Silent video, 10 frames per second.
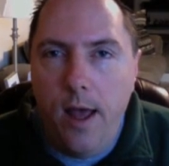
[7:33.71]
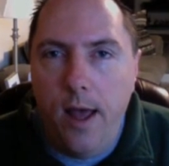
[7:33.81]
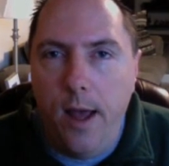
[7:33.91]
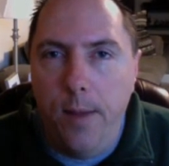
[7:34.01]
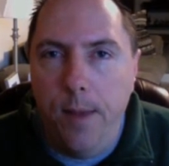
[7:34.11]

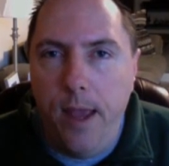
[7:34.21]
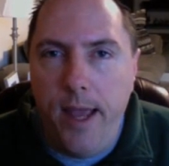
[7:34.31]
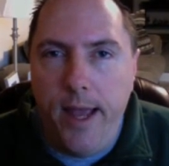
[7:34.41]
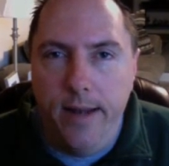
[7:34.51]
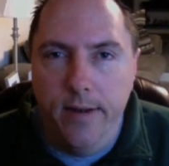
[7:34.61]

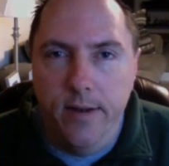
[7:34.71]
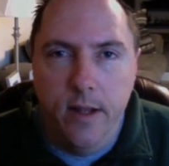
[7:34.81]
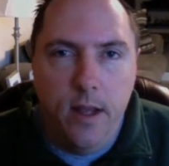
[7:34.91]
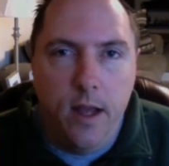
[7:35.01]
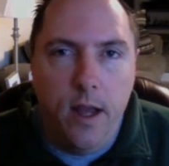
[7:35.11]
and
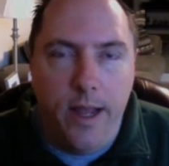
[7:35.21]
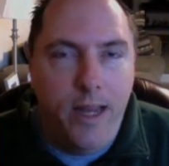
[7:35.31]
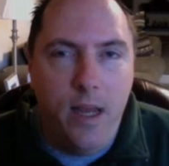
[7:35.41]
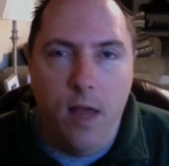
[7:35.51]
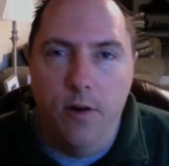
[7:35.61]

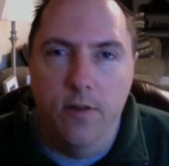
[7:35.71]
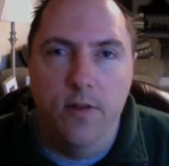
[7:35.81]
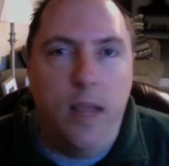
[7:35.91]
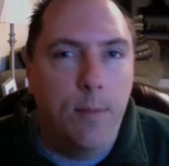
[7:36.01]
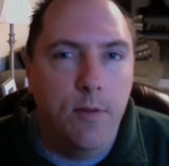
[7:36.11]
any other
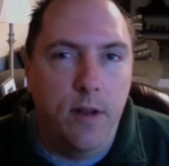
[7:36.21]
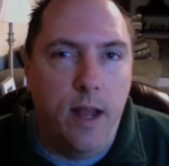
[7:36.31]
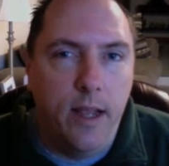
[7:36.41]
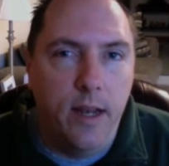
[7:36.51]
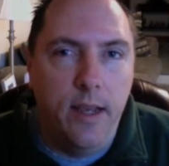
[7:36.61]
examples that
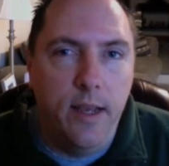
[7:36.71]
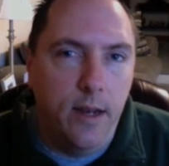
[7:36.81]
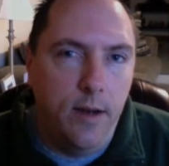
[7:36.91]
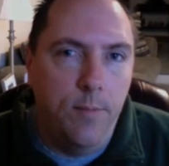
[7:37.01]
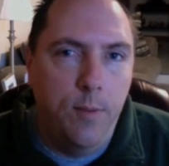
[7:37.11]
I can
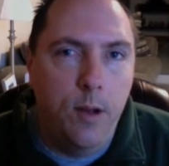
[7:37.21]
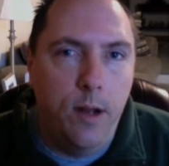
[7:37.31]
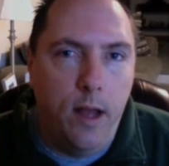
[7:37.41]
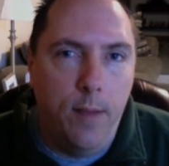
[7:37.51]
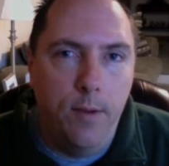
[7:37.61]
get put
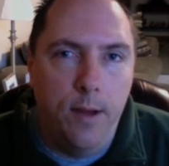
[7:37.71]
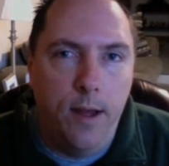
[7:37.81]
up